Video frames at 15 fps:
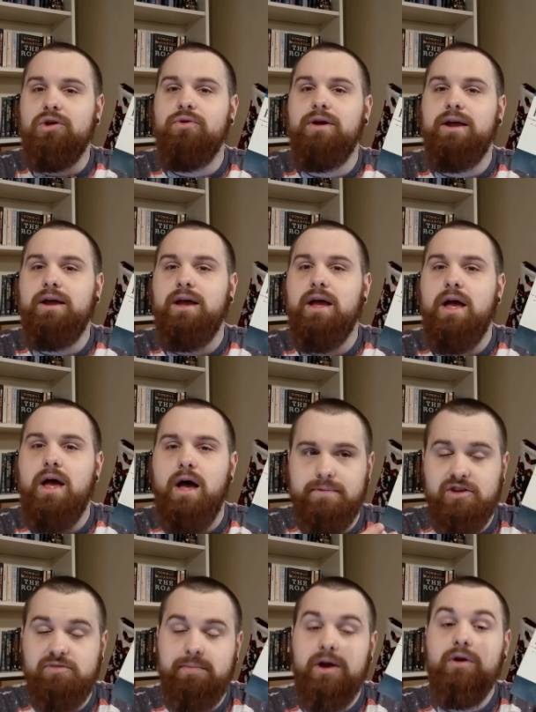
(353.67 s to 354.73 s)
during
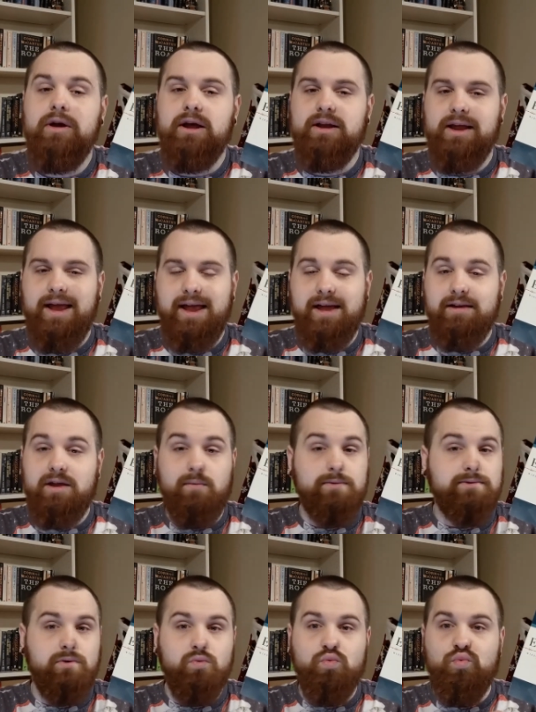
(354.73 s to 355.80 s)
this period, and it
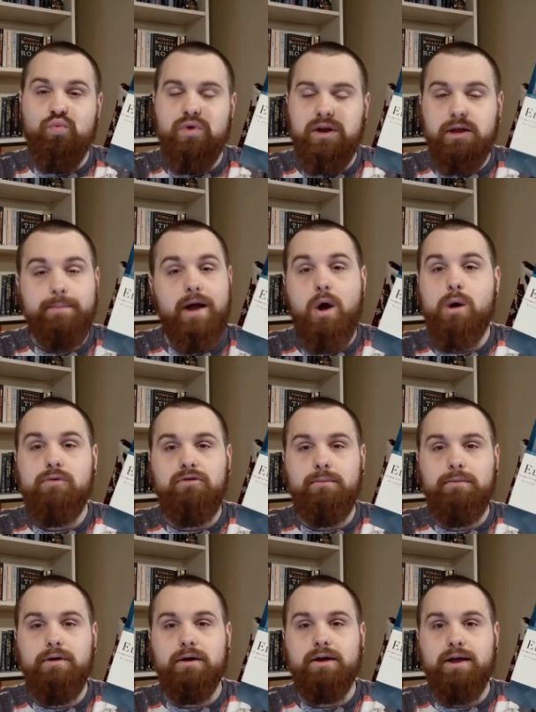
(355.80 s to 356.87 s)
was a really powerful
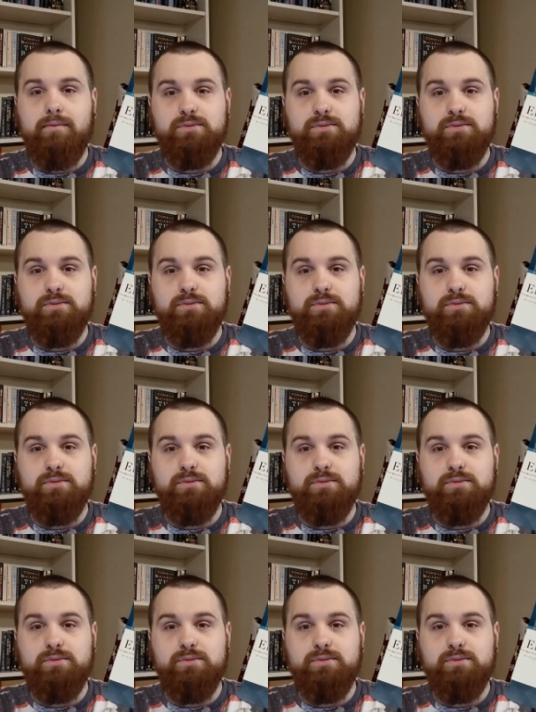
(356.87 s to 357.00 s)
book.